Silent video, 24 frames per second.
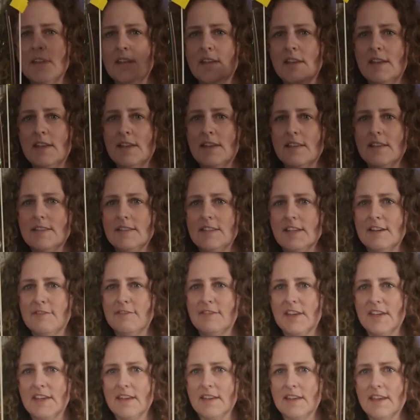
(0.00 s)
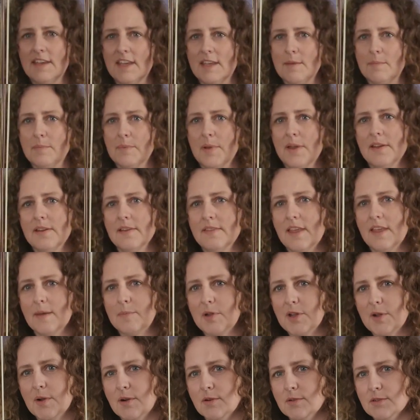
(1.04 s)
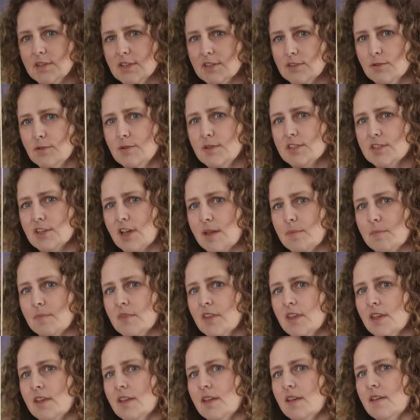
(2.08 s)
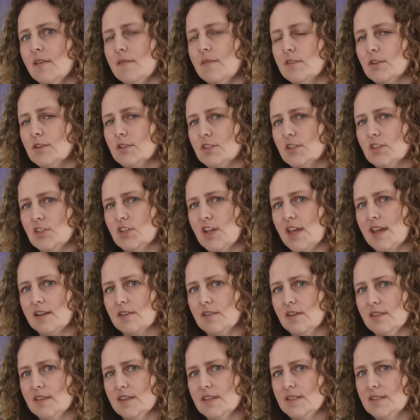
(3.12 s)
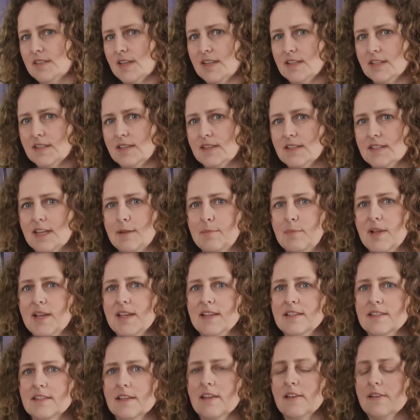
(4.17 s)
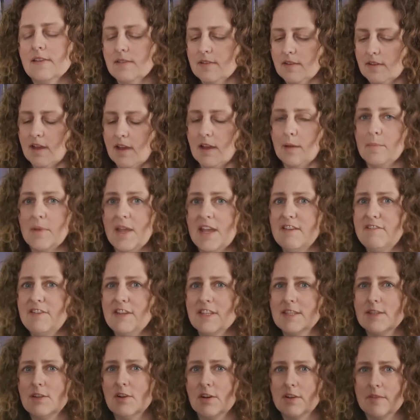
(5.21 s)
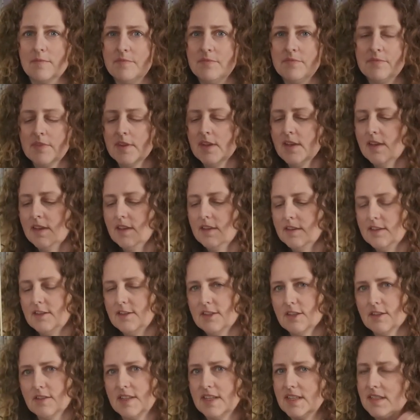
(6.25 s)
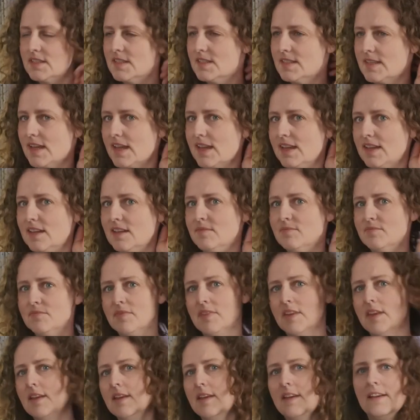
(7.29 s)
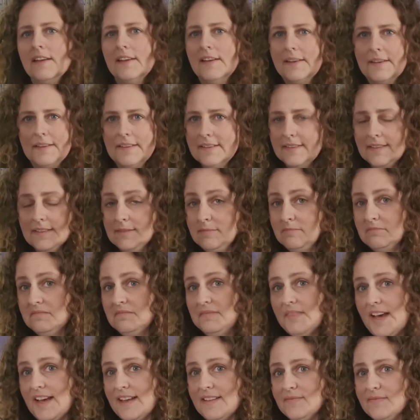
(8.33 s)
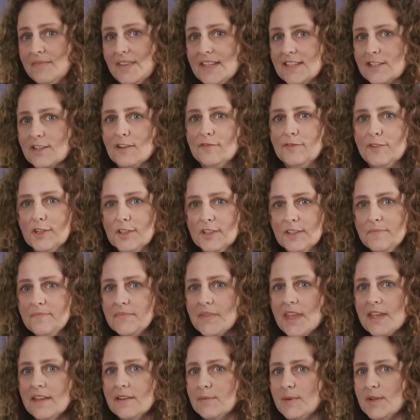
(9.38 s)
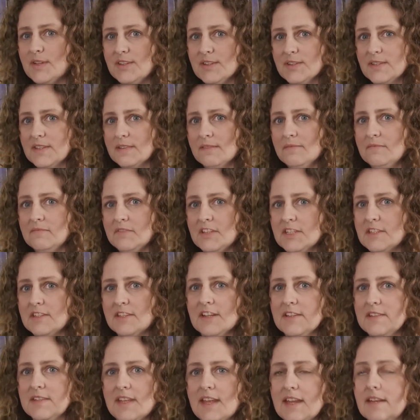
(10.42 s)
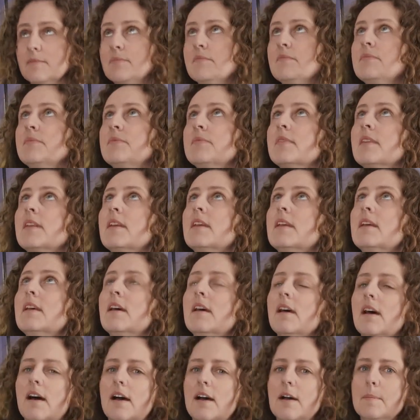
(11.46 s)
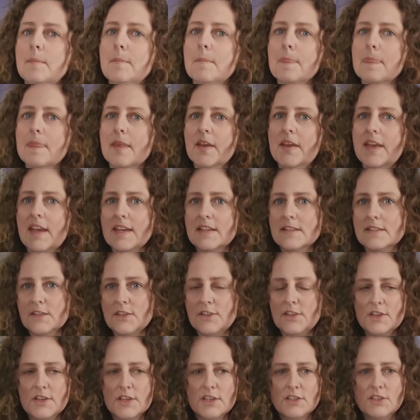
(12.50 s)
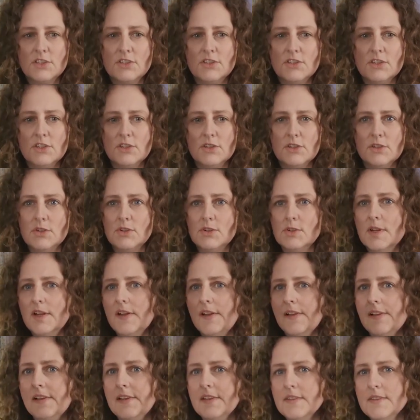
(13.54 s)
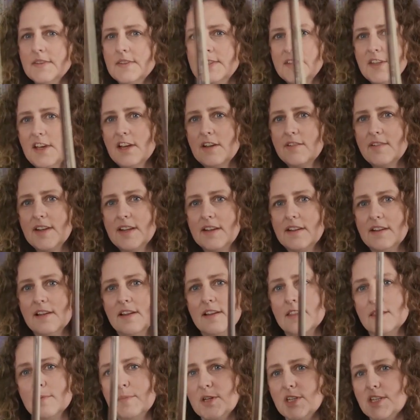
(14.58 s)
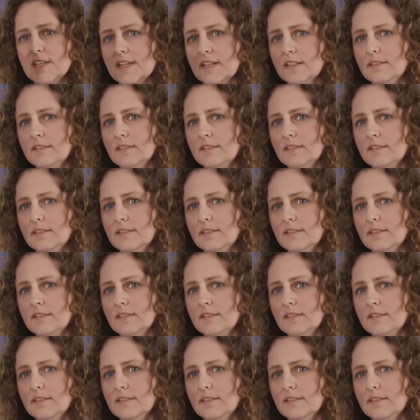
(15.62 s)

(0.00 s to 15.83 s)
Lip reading: see if they can keep their bow hold good all the time. Got to check that this stays in the same place. If it's not, you don't need to say that it's gone wrong. We'll just start again. Okay, so you could do stirring the pudding,